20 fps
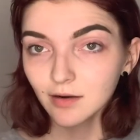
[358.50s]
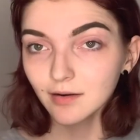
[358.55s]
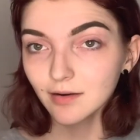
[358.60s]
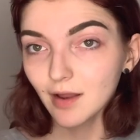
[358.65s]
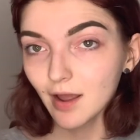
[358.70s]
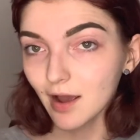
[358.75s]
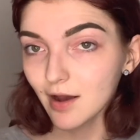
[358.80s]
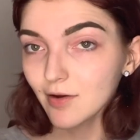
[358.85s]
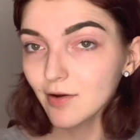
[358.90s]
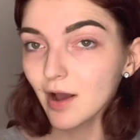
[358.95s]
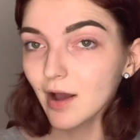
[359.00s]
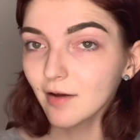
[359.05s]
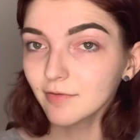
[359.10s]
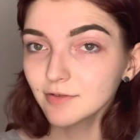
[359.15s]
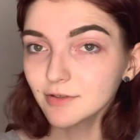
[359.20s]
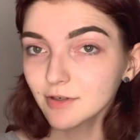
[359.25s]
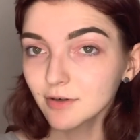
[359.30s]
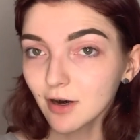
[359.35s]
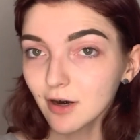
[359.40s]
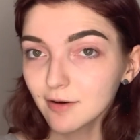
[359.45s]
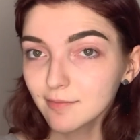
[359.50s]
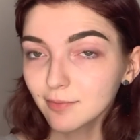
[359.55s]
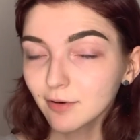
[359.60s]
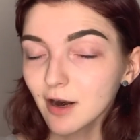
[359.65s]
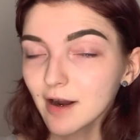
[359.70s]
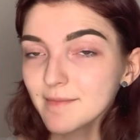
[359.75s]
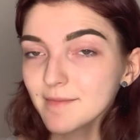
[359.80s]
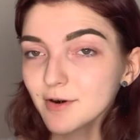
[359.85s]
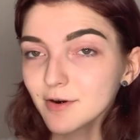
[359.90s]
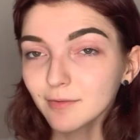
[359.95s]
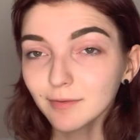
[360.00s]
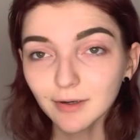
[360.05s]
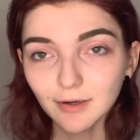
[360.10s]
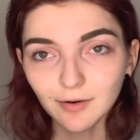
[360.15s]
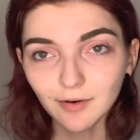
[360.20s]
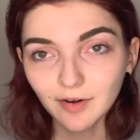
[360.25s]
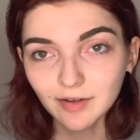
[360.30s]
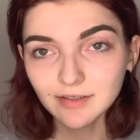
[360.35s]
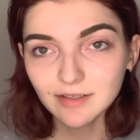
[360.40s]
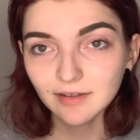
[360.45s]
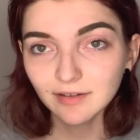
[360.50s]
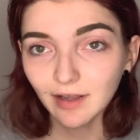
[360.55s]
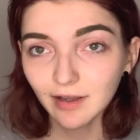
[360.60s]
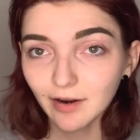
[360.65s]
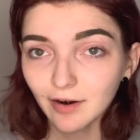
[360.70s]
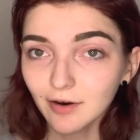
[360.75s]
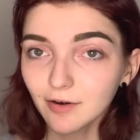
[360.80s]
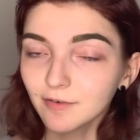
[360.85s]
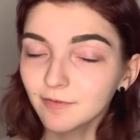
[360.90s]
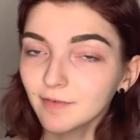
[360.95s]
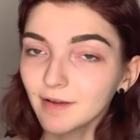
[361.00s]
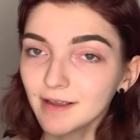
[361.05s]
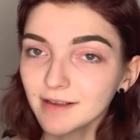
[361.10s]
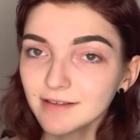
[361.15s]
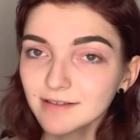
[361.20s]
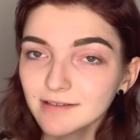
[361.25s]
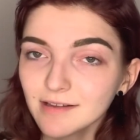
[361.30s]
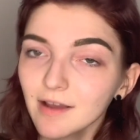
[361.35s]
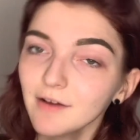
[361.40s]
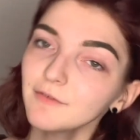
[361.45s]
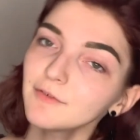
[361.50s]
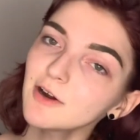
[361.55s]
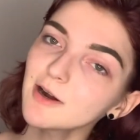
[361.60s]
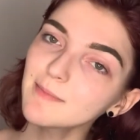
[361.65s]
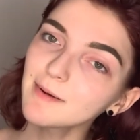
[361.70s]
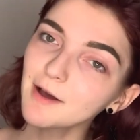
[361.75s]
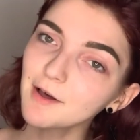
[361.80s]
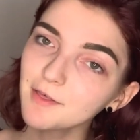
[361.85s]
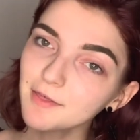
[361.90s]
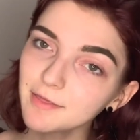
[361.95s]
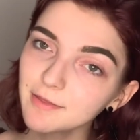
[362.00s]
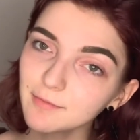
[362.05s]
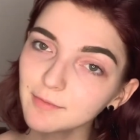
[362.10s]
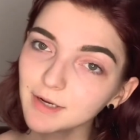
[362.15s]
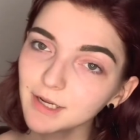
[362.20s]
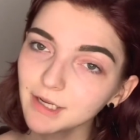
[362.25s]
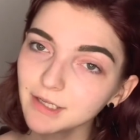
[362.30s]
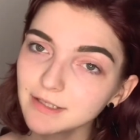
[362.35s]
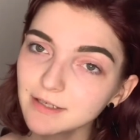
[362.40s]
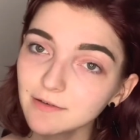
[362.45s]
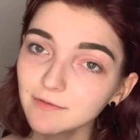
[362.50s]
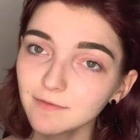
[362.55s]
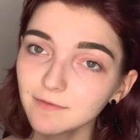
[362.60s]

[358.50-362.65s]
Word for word: Now after our primer, we're going to let our face set for about three to